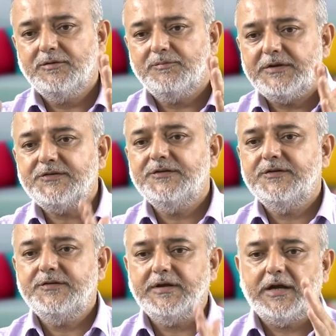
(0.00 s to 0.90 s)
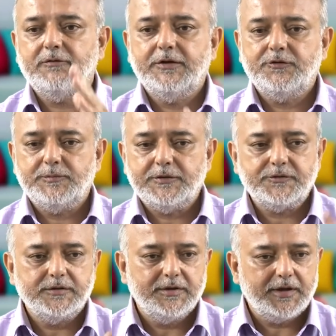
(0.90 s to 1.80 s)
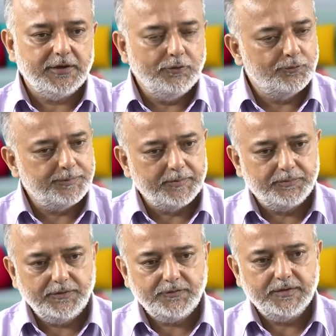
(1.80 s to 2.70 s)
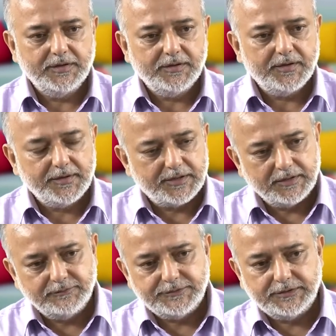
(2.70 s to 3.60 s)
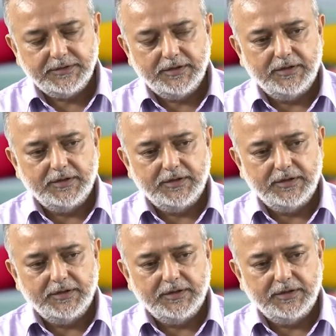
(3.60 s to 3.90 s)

messages and advertisements in newspapers, in television,